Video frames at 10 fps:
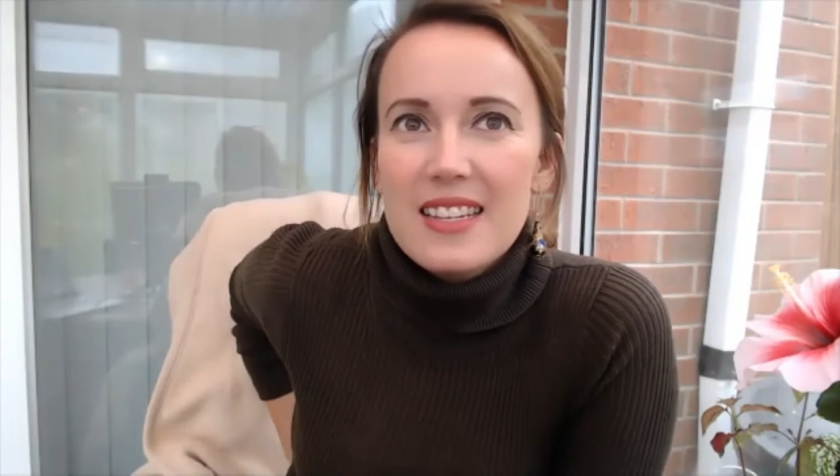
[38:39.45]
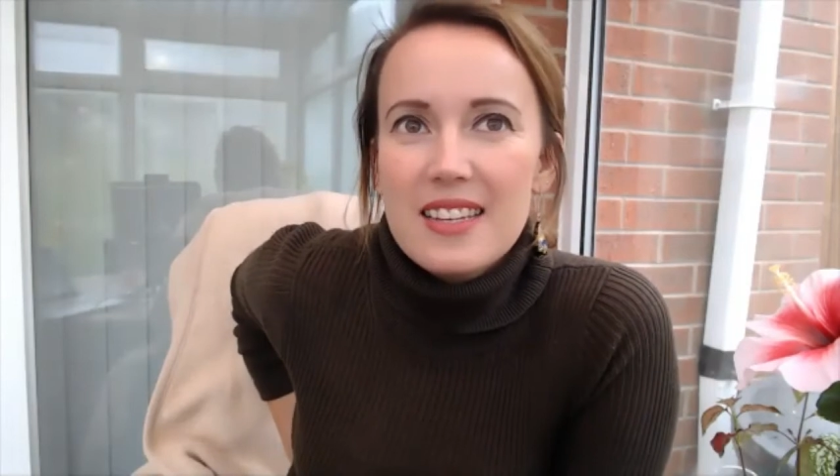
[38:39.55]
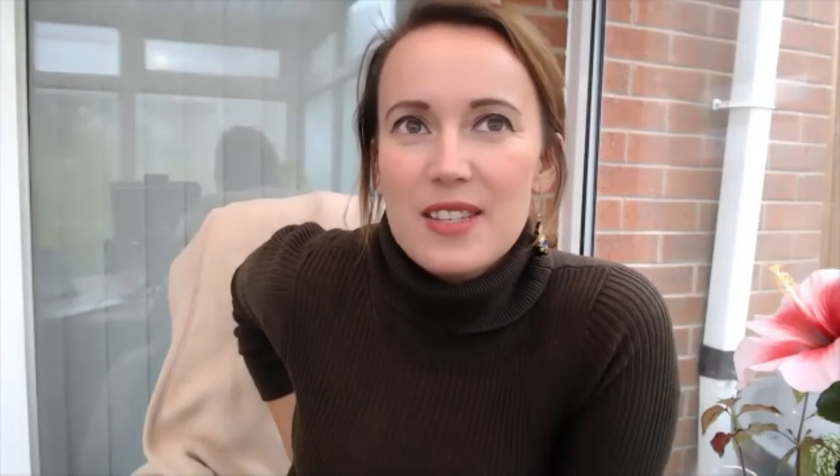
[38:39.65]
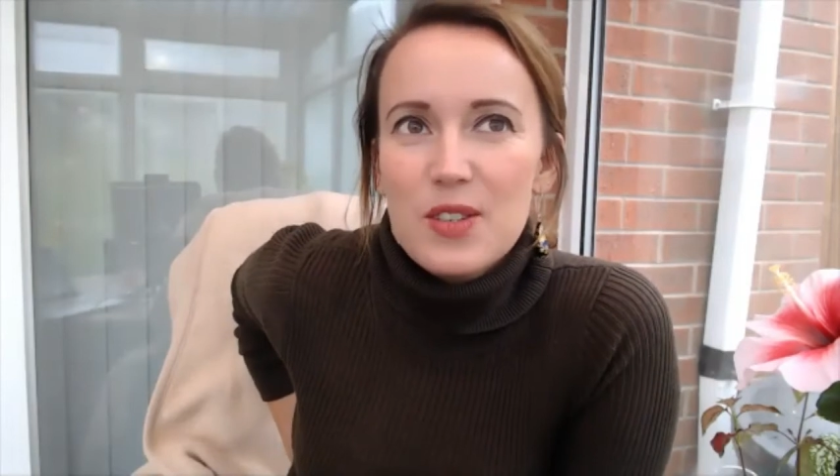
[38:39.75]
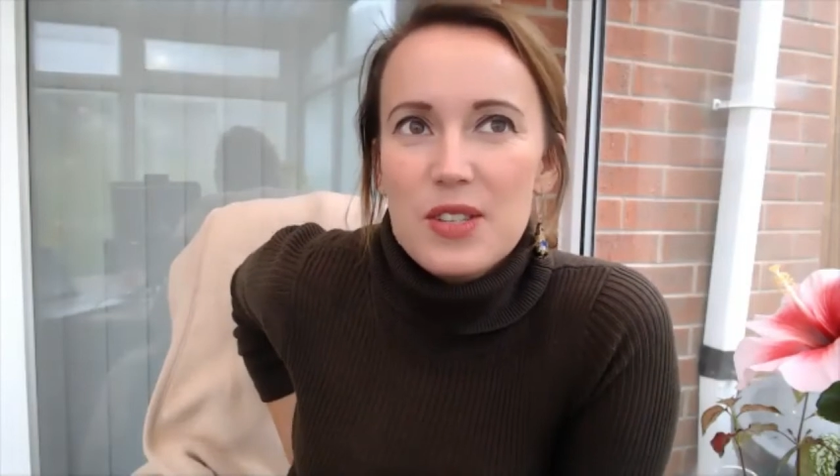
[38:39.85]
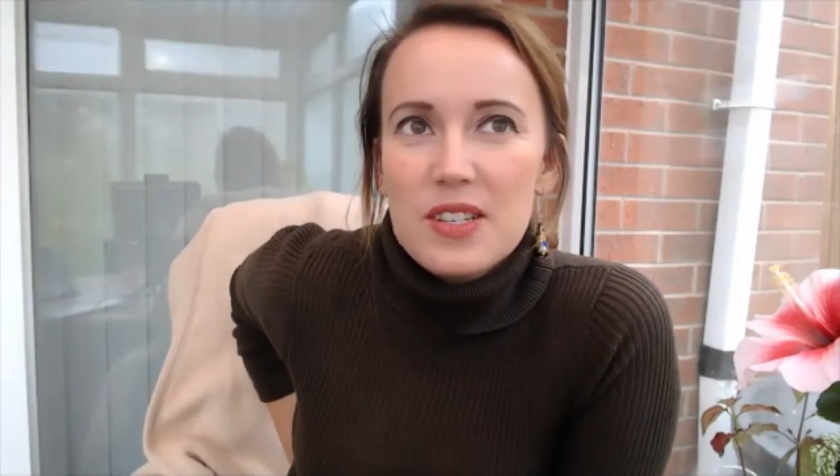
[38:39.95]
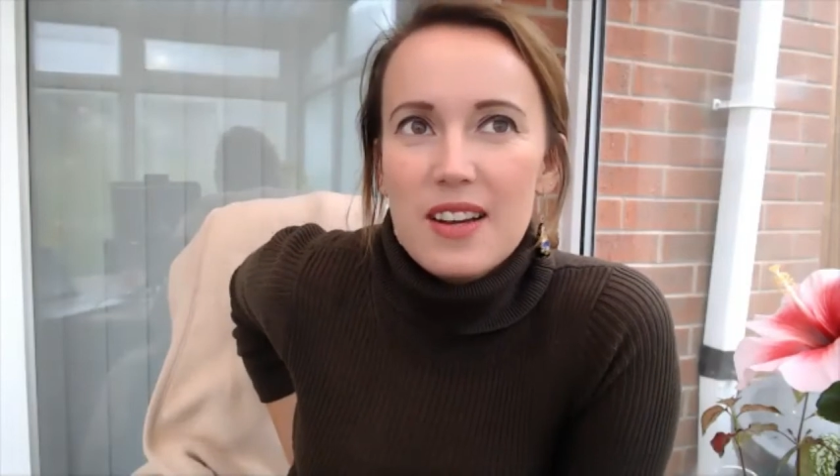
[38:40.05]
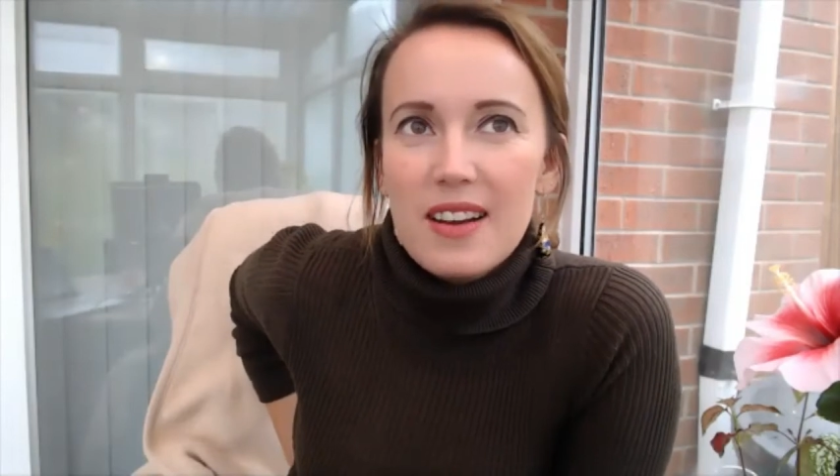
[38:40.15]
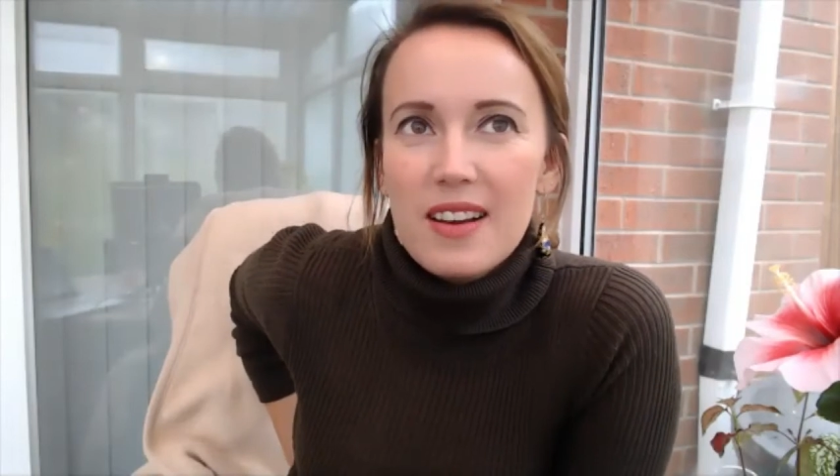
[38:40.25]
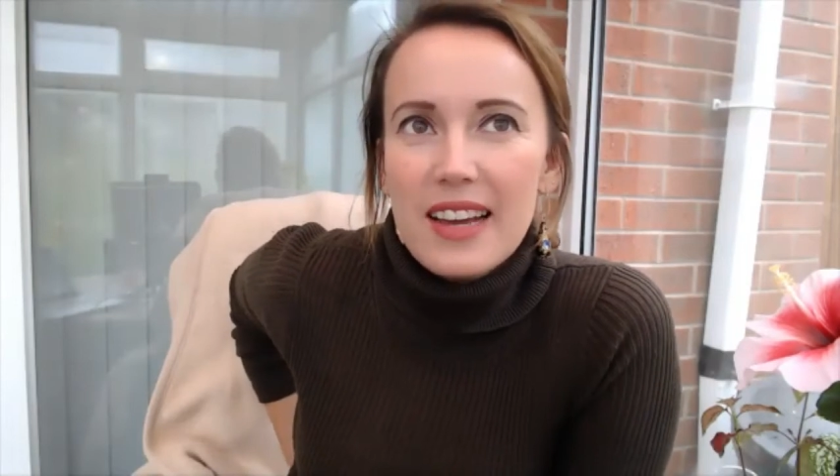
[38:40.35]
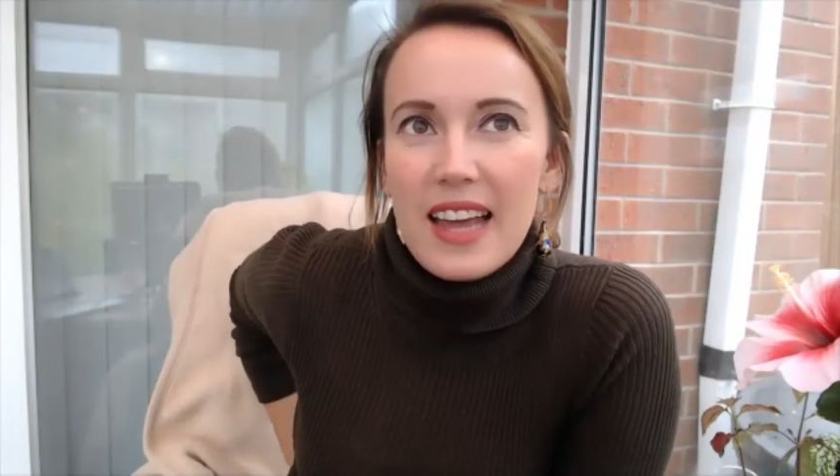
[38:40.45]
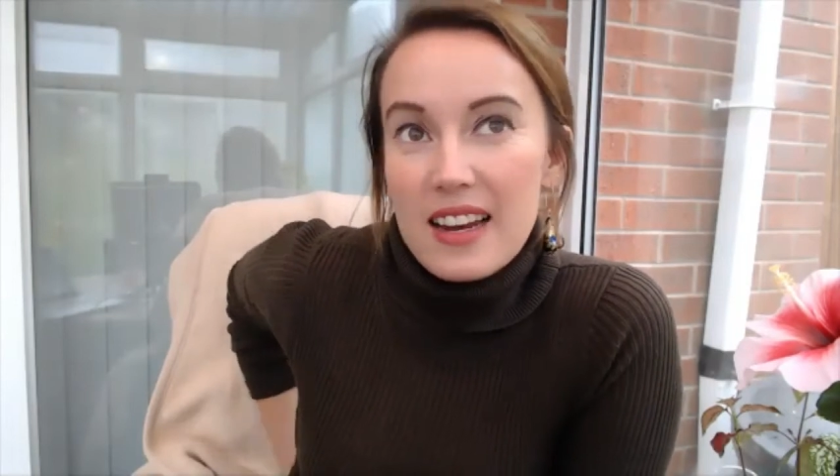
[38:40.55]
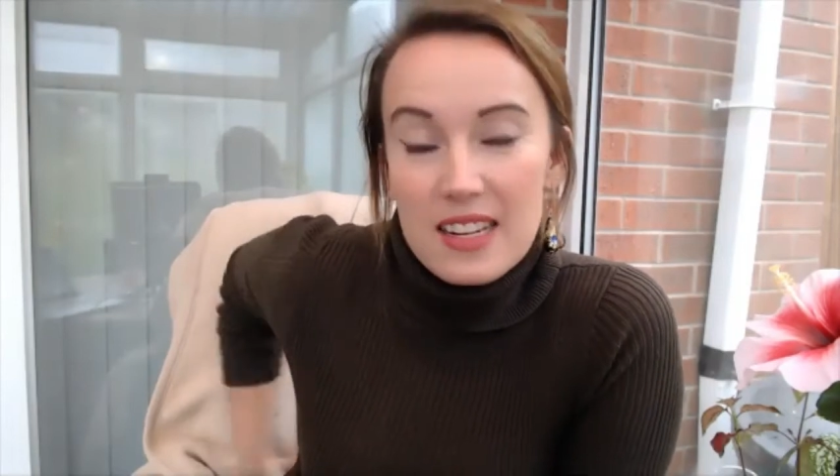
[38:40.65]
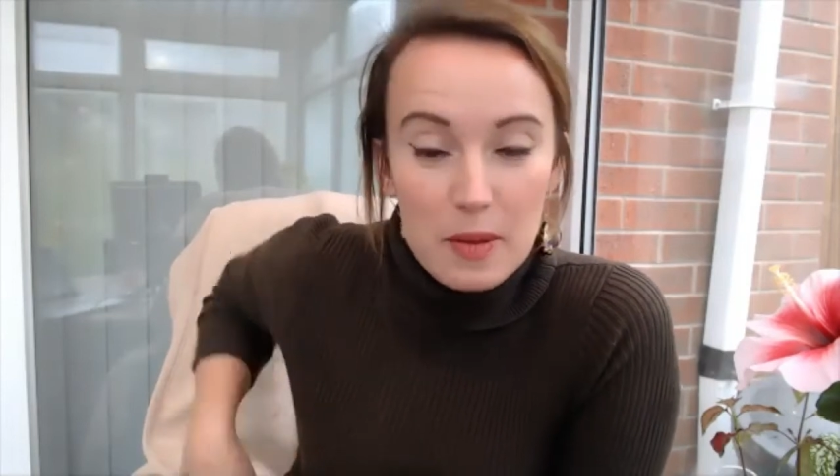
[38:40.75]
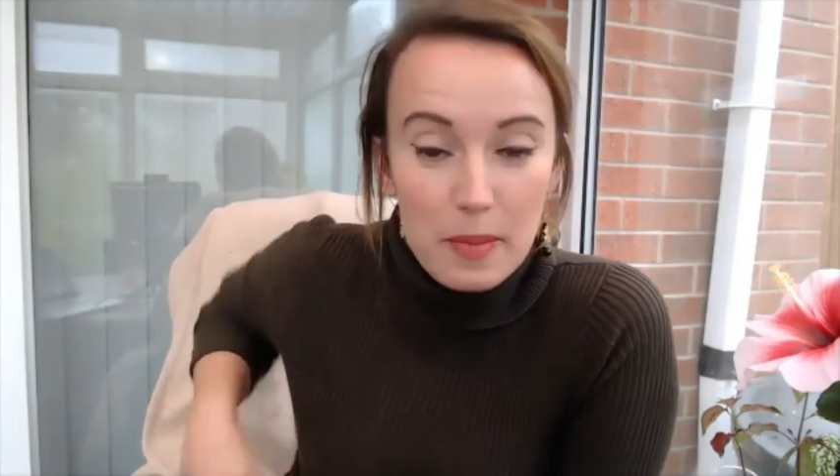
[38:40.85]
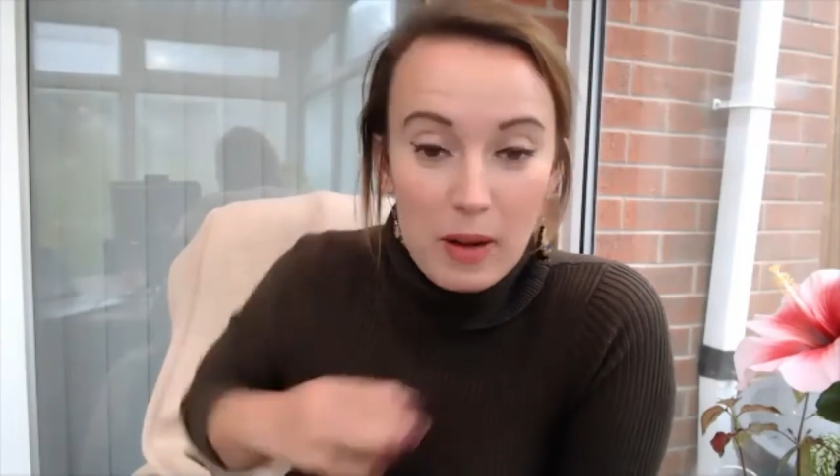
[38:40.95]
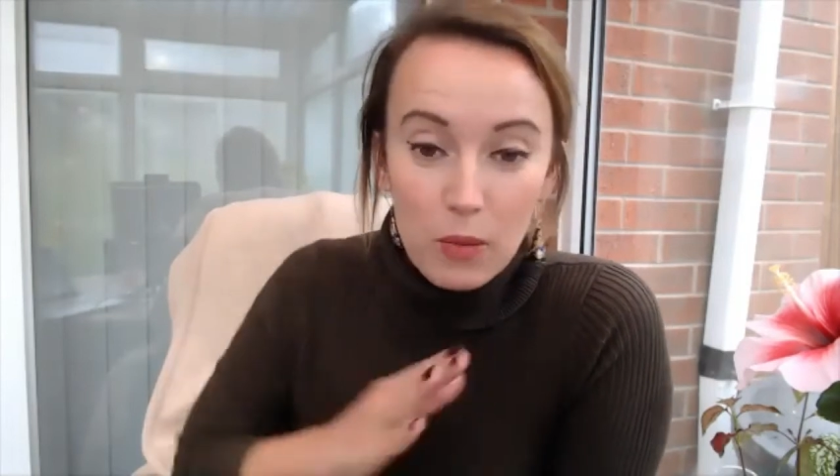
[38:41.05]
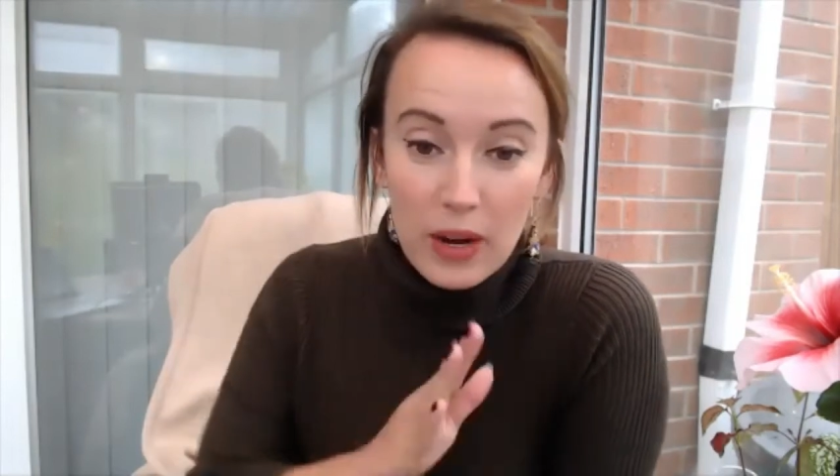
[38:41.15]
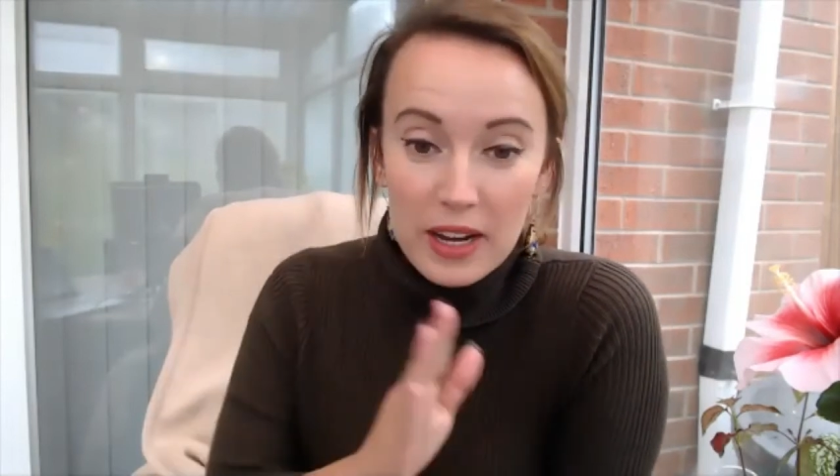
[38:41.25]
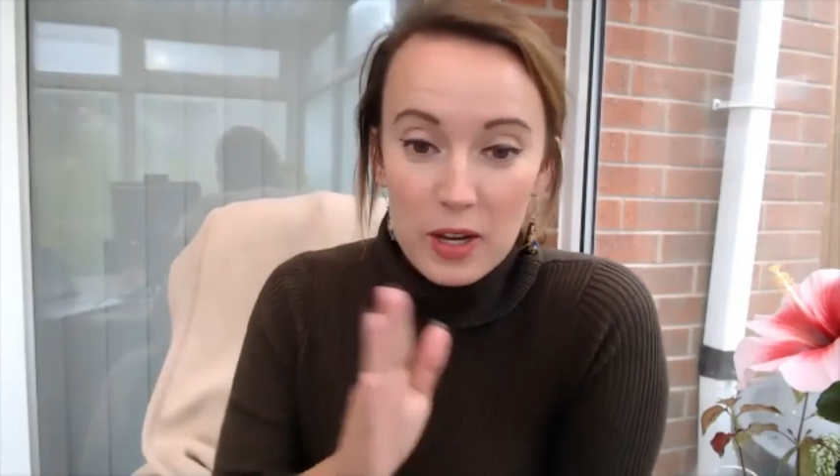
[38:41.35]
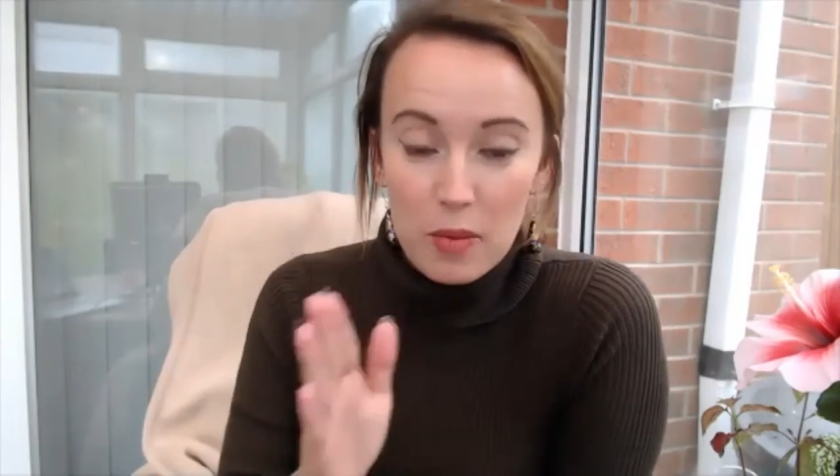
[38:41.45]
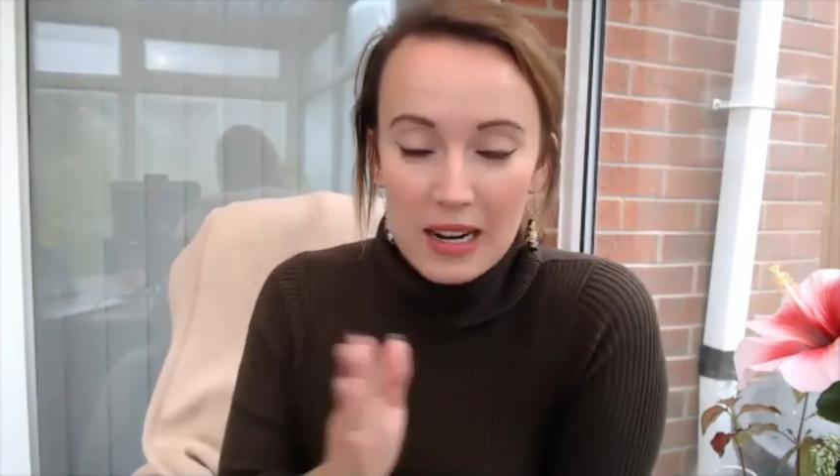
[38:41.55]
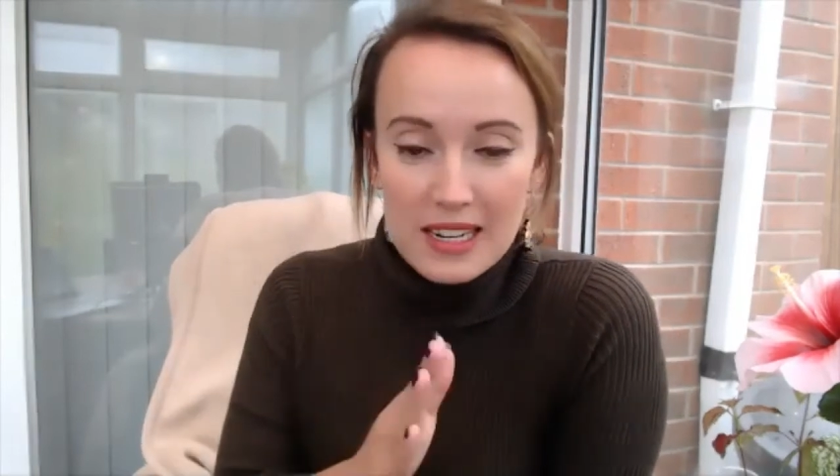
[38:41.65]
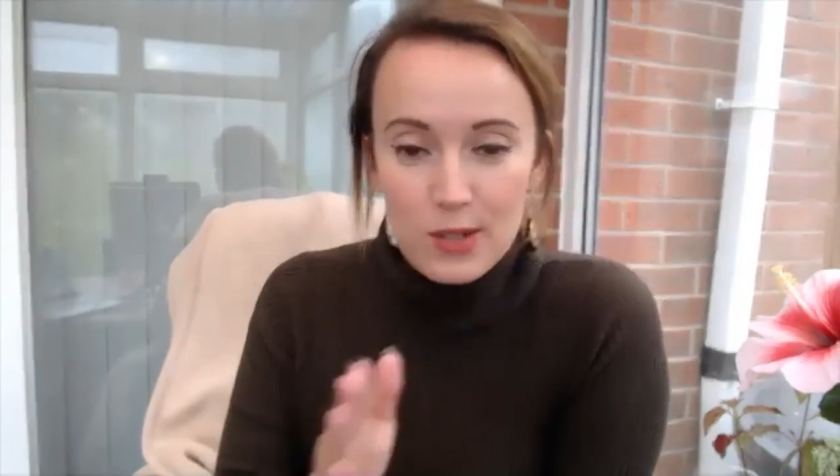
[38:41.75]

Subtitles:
It's just, again, it's about where you place